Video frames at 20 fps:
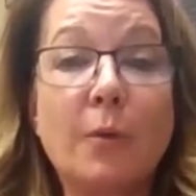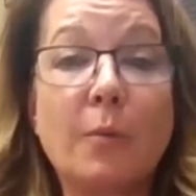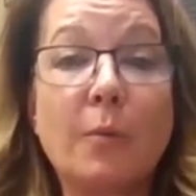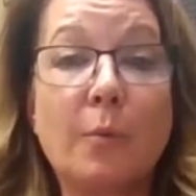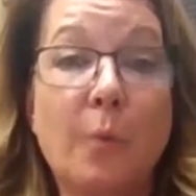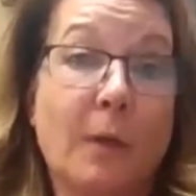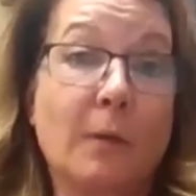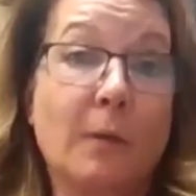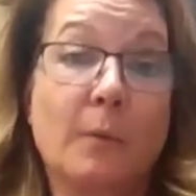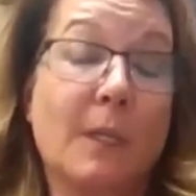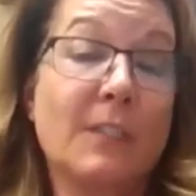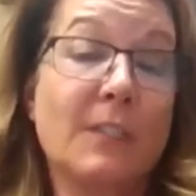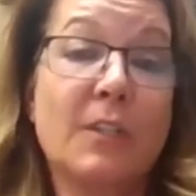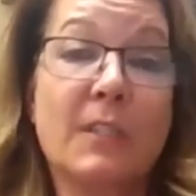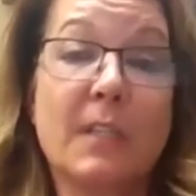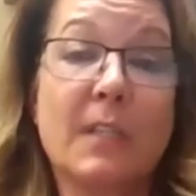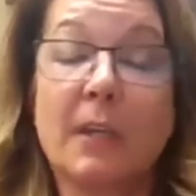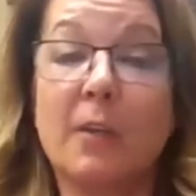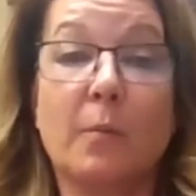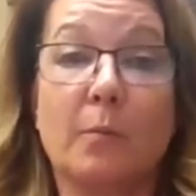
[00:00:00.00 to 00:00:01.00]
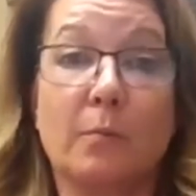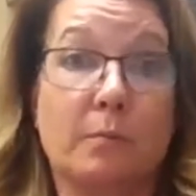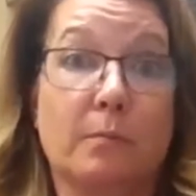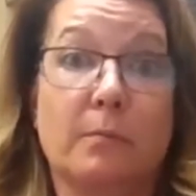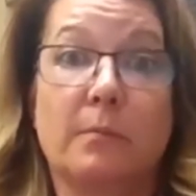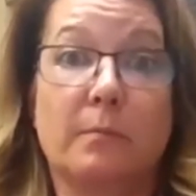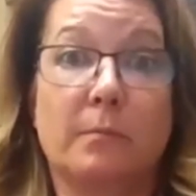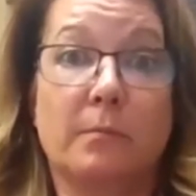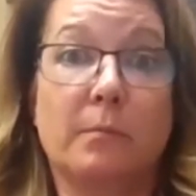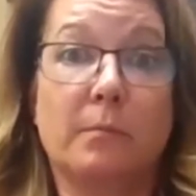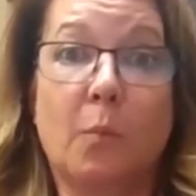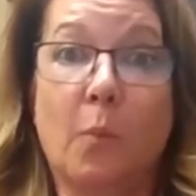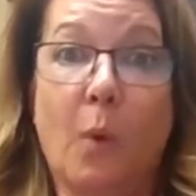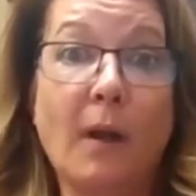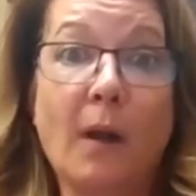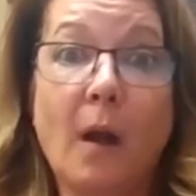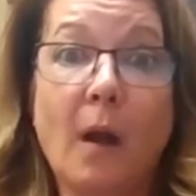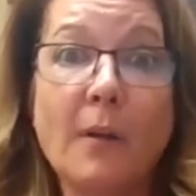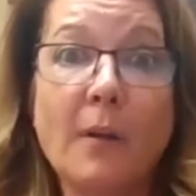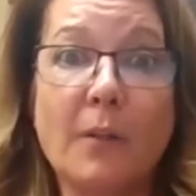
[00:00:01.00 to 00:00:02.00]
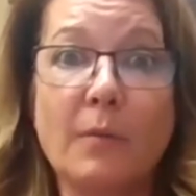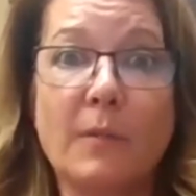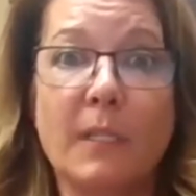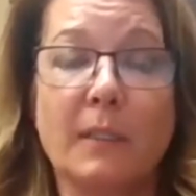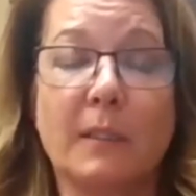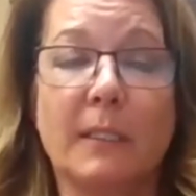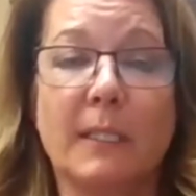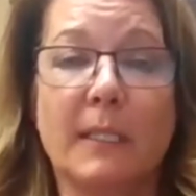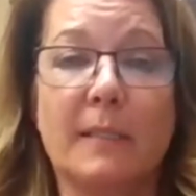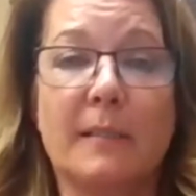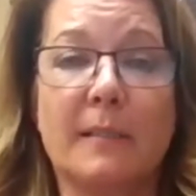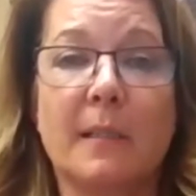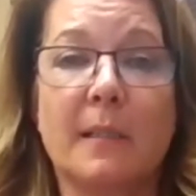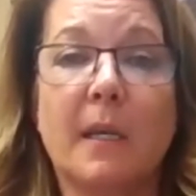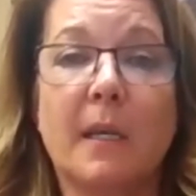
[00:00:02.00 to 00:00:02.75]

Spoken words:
Well, let's just tell you, what are utilities?